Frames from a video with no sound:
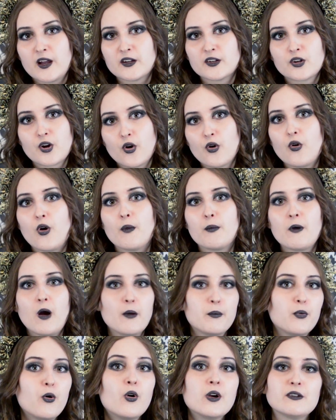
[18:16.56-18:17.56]
go a
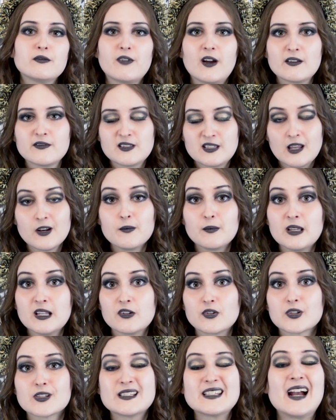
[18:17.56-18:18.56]
0.5
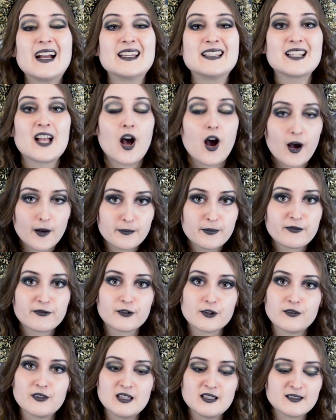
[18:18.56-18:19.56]
centimeter size up
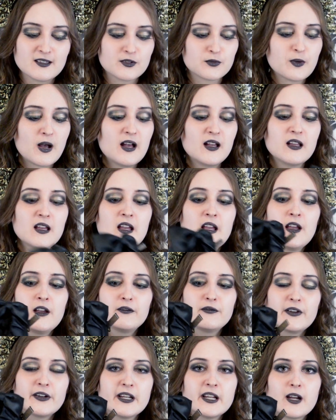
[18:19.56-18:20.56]
for these as well.
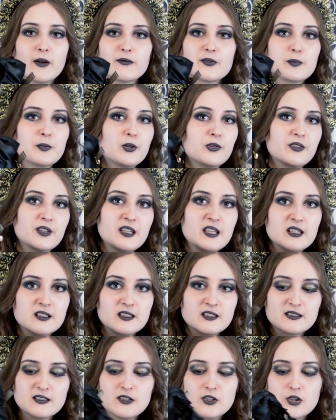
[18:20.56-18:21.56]
Very comfortable. The heel
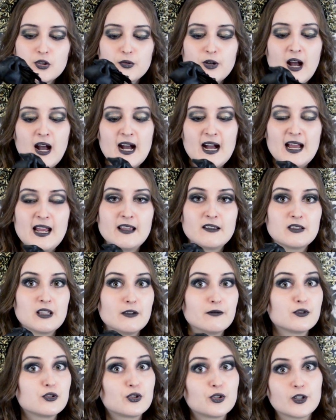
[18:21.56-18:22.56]
isn't too high.
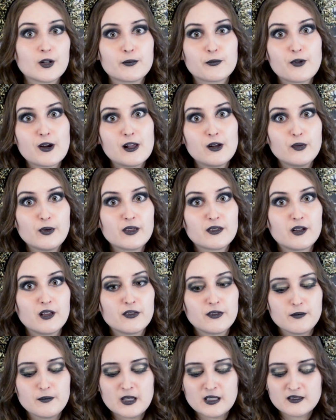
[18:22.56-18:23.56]
They've stood up well with all
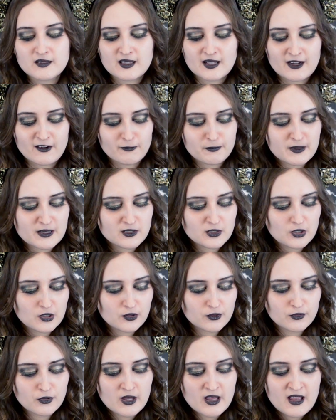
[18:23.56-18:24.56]
the meets that I've been
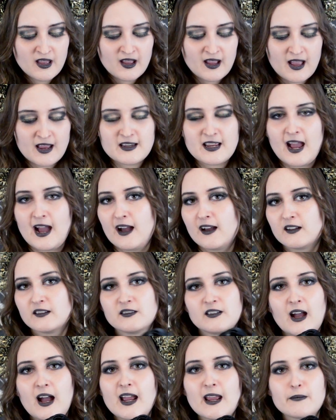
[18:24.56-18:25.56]
to, and yeah,
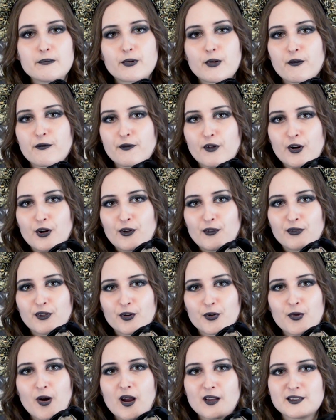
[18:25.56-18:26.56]
I prefer the
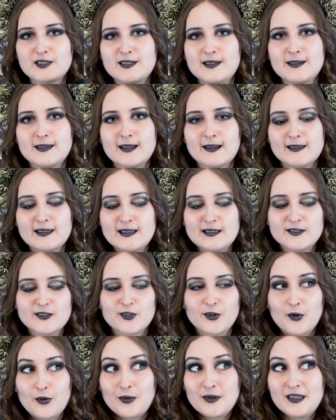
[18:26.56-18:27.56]
cross detailing,
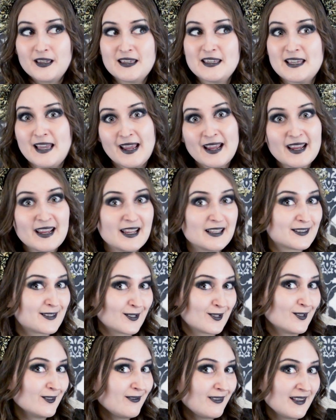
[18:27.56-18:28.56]
so yay, it's a
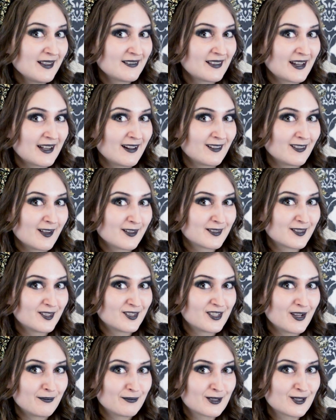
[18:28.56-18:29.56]
good thing that I lost the
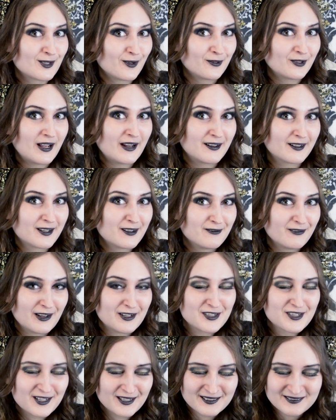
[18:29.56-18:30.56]
gemstone at a
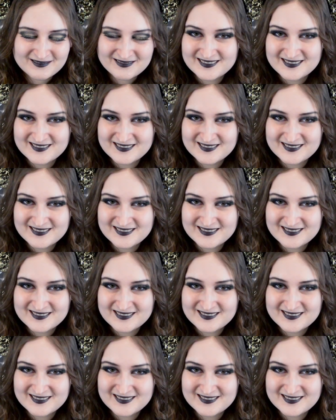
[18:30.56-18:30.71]
convention.